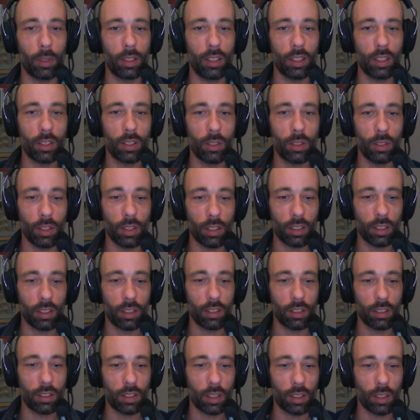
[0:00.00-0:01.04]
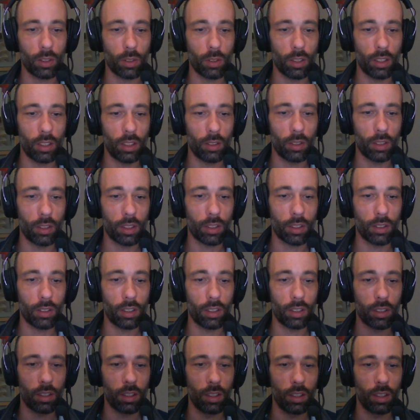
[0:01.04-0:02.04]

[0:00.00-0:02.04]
Discord, Satori-Do Discord,